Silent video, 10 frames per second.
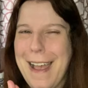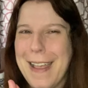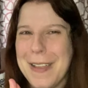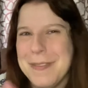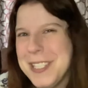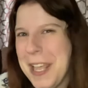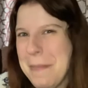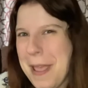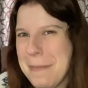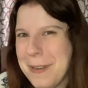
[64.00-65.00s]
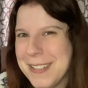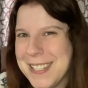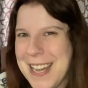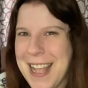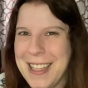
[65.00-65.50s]
am type A
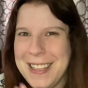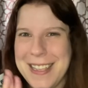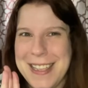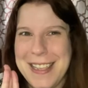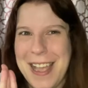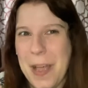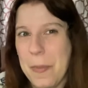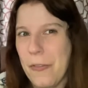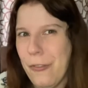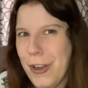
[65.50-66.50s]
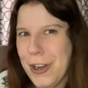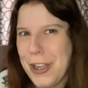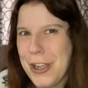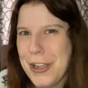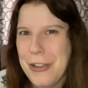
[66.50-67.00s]
personality, I'm a
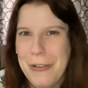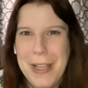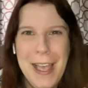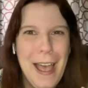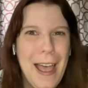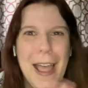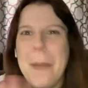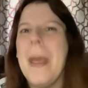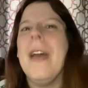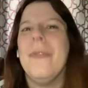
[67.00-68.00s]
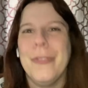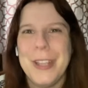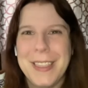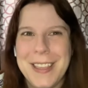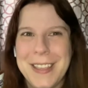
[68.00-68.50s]
Virgo, I'm
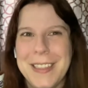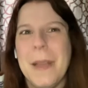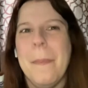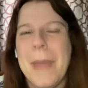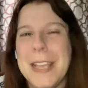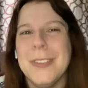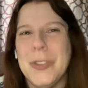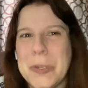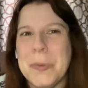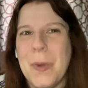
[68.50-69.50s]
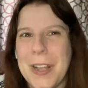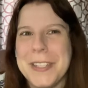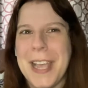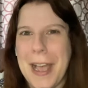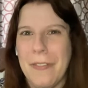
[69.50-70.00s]
everything that makes you want
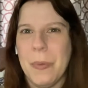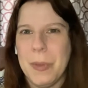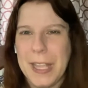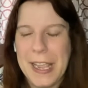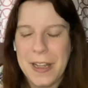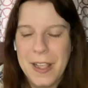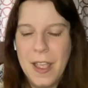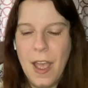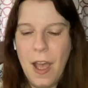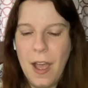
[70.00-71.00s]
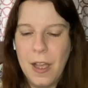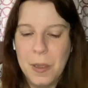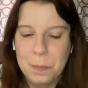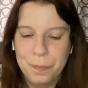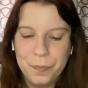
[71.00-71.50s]
to have a plan.
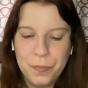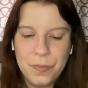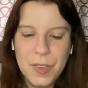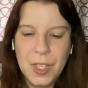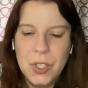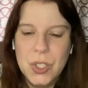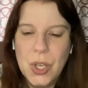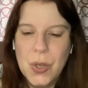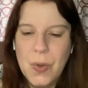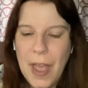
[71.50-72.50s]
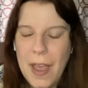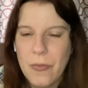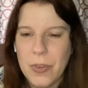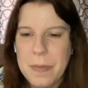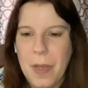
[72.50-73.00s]
So
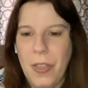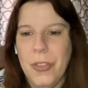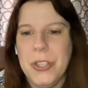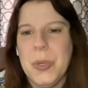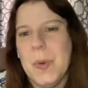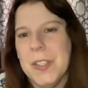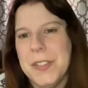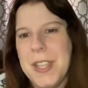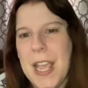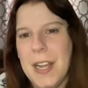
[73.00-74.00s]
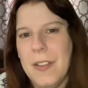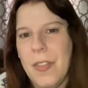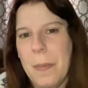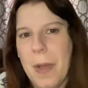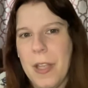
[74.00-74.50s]
every month towards the end of
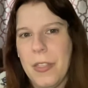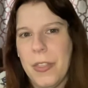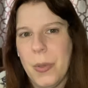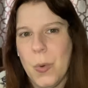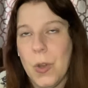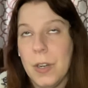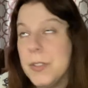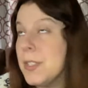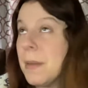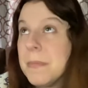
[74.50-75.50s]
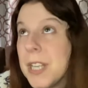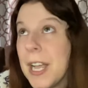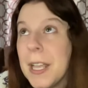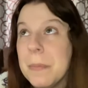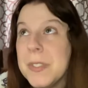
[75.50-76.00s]
the month, or
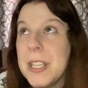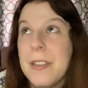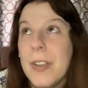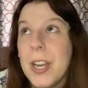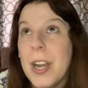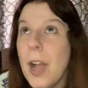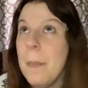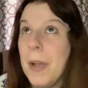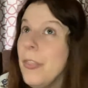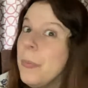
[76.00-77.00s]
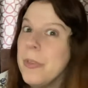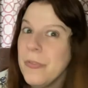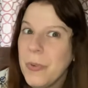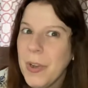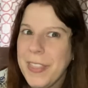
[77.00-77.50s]
sometimes even a month
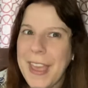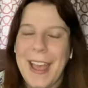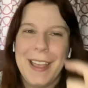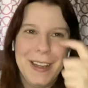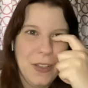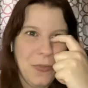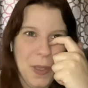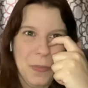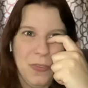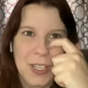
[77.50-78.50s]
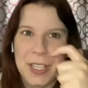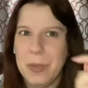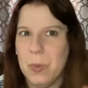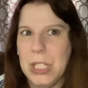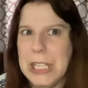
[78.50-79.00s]
before that, if I'm
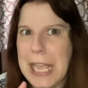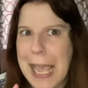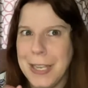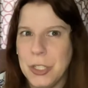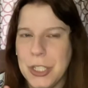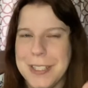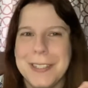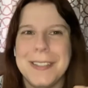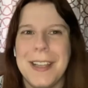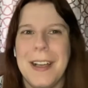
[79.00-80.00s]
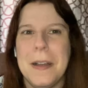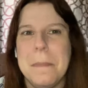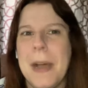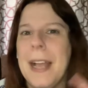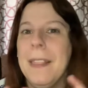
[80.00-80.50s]
feeling really anxious,
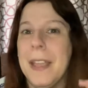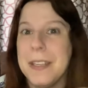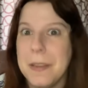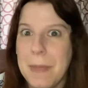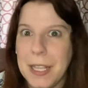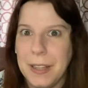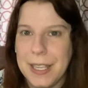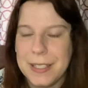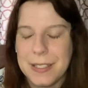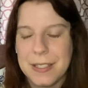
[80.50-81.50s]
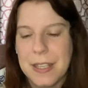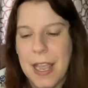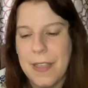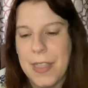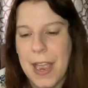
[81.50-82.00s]
I like to make lists
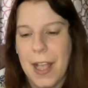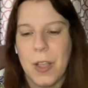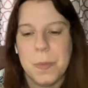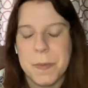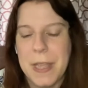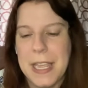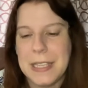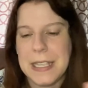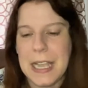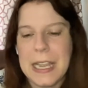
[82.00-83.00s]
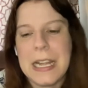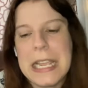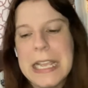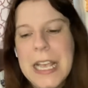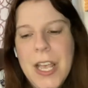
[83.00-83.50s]
and that helps my
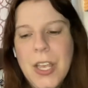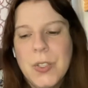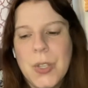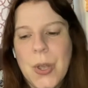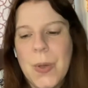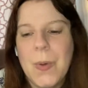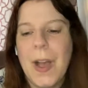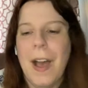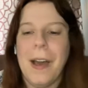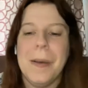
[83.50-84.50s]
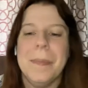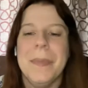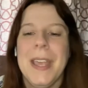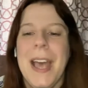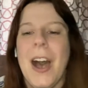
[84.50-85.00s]
anxiety. So
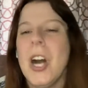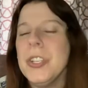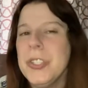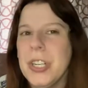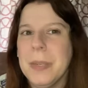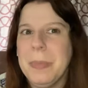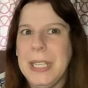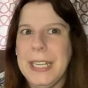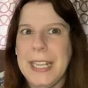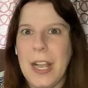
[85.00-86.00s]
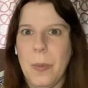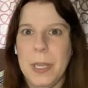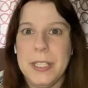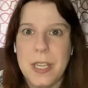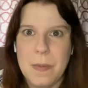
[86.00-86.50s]
I'll start planning out
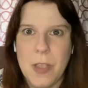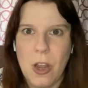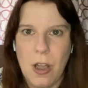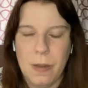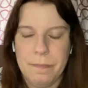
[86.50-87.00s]
my TBR.